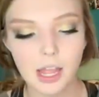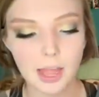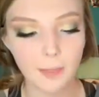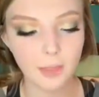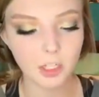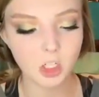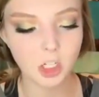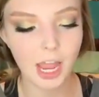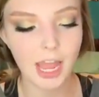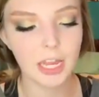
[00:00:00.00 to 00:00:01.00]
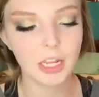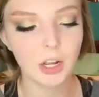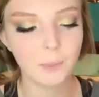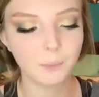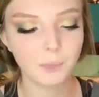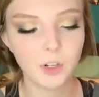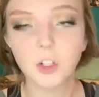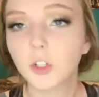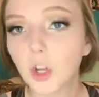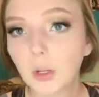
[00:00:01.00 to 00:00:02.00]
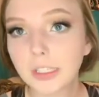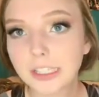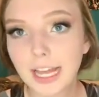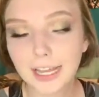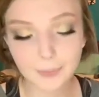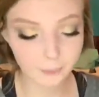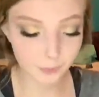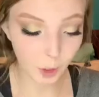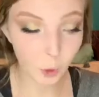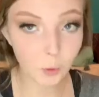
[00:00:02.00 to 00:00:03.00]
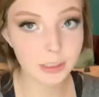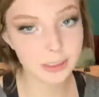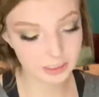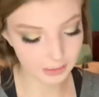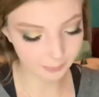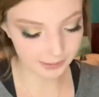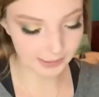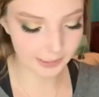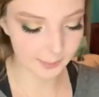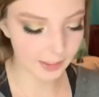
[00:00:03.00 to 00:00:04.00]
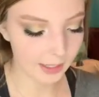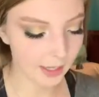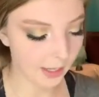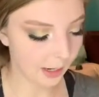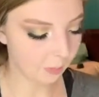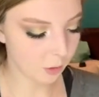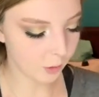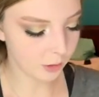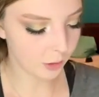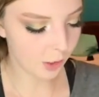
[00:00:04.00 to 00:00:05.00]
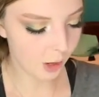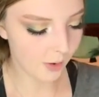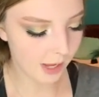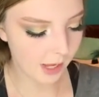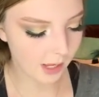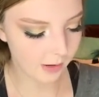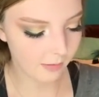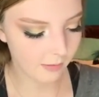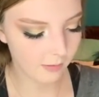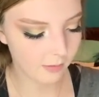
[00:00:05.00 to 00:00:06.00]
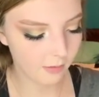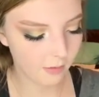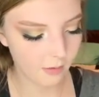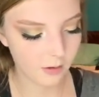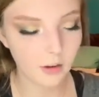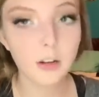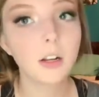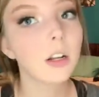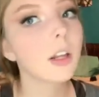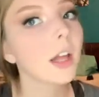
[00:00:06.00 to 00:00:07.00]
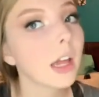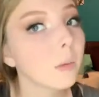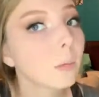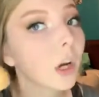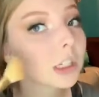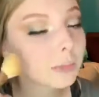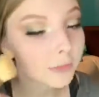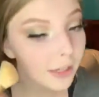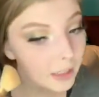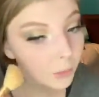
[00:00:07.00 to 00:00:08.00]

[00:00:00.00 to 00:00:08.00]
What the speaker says: in the shade Dulce, something like that. And I'm just going to go in and bronze my face.